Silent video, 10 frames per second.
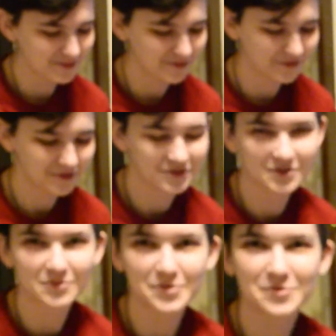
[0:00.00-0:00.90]
Before
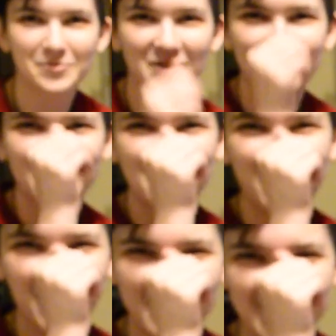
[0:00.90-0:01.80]
Christmas reminded me of
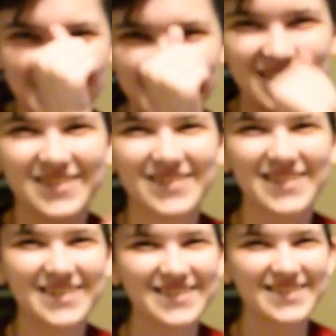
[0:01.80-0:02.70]
Harvey Dent
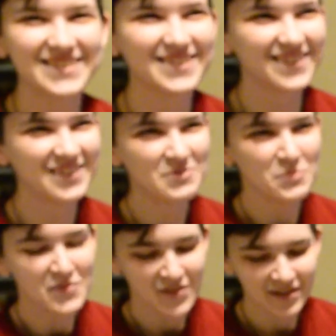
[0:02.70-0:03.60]
because yeah. You know,
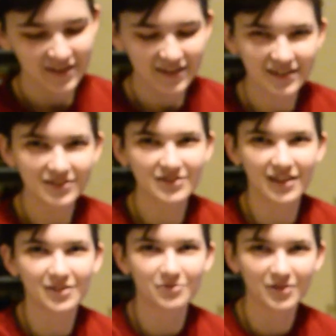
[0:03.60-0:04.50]
and he was like,
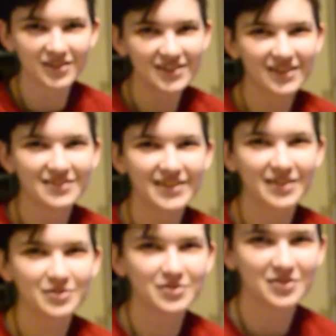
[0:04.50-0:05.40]
"What?" And I was like,
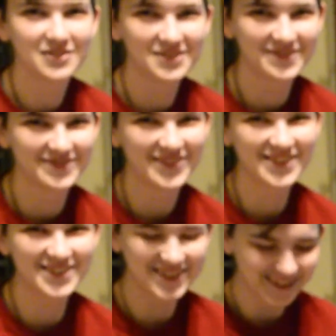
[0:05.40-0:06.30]
"Johnny
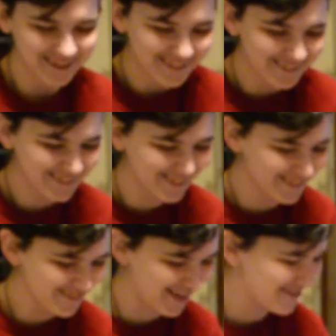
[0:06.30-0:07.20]
Two-Face."
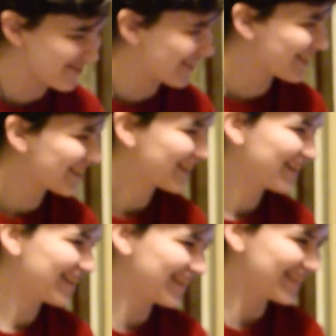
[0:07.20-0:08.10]

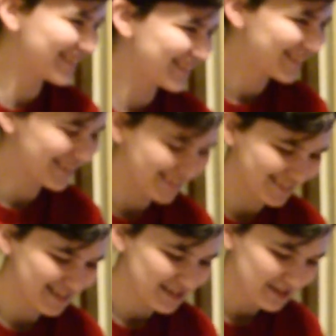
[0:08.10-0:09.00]

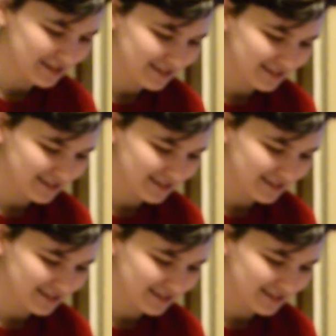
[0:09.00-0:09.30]
Jeez.